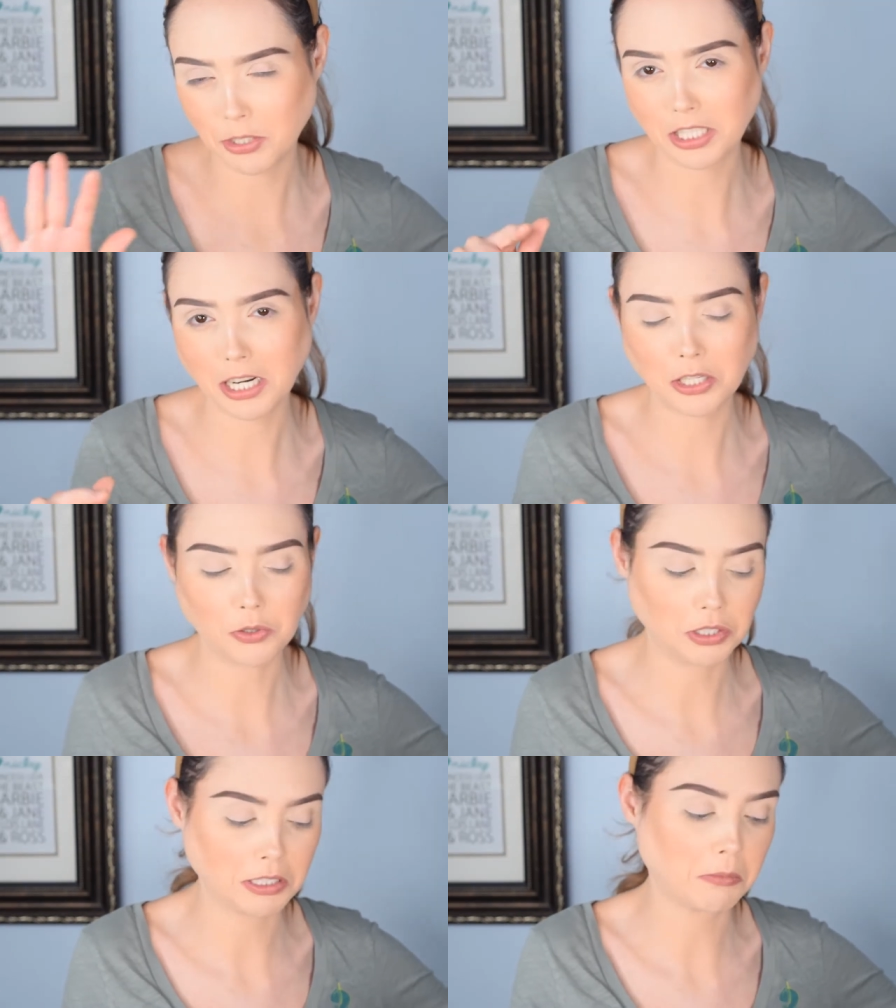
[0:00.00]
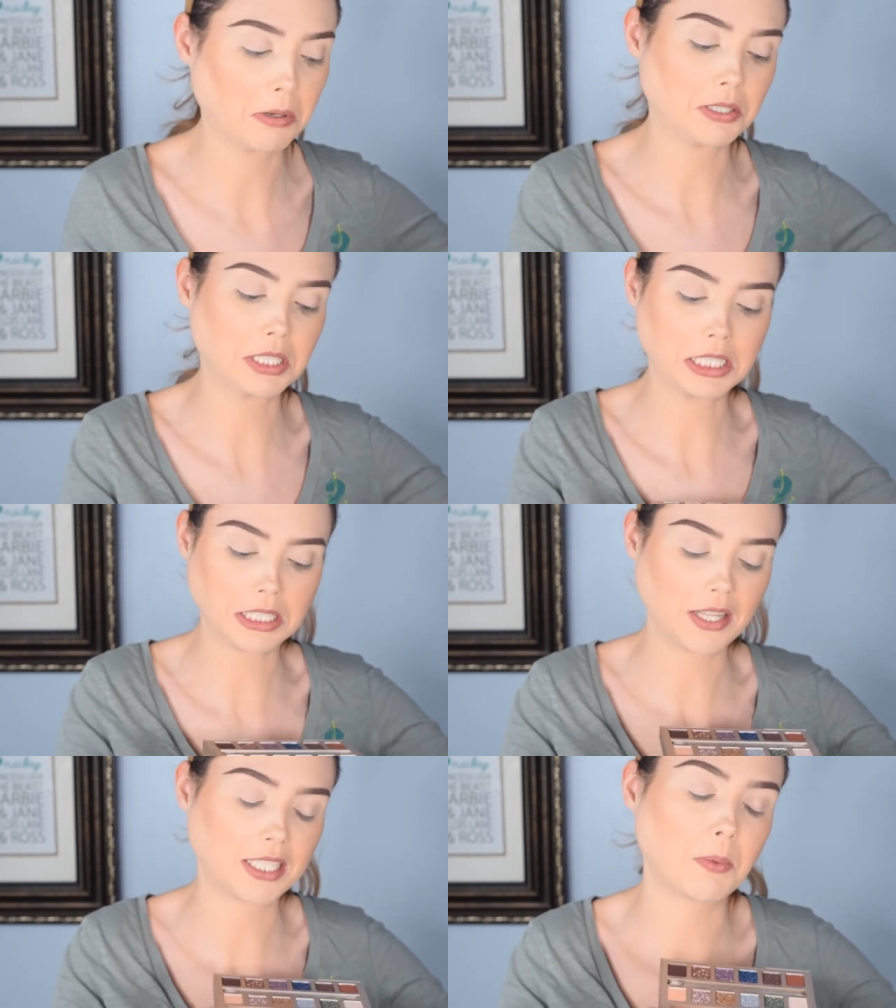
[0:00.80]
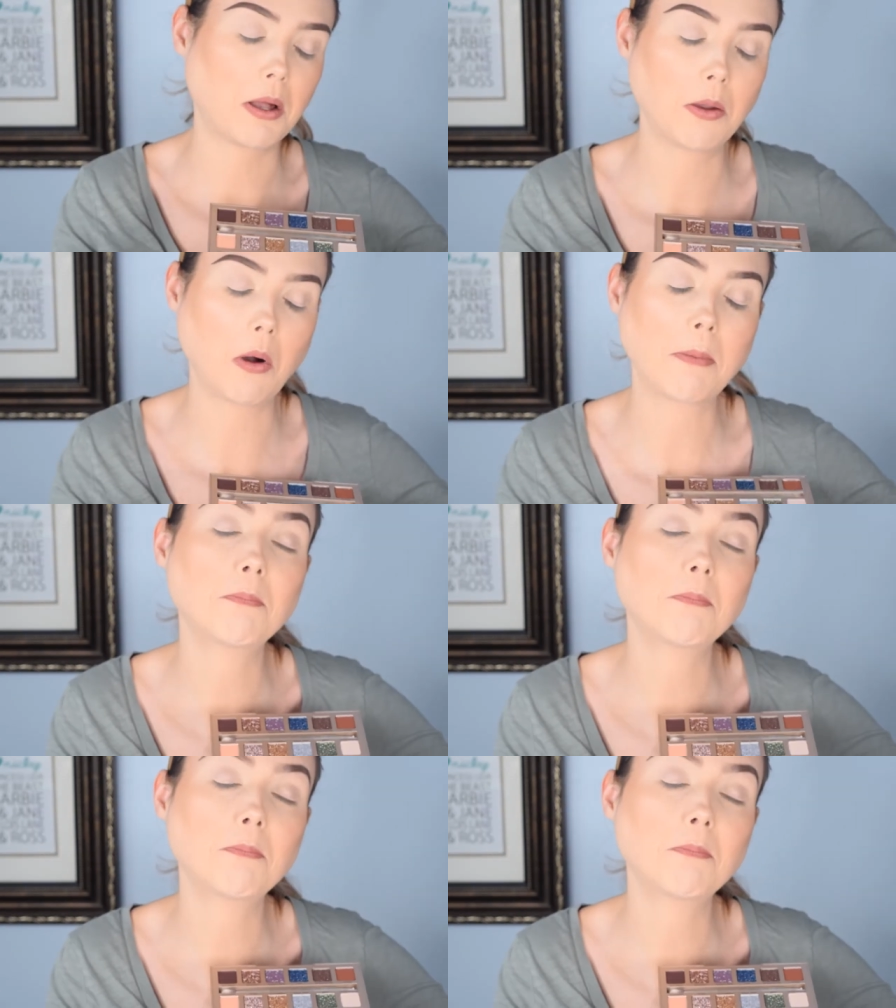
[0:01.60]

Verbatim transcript: She's not a huge glitter person, so that's probably why.